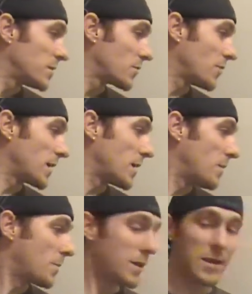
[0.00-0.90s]
Great
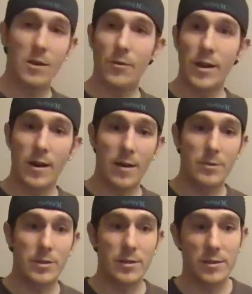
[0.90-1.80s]
company, great
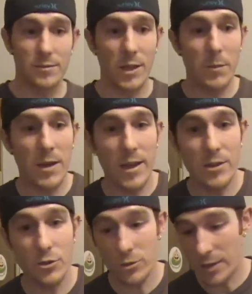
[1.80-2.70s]
options. You can make
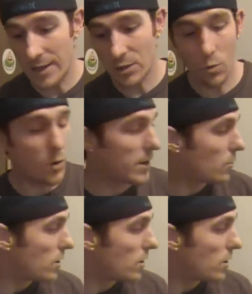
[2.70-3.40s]
that juice last quite a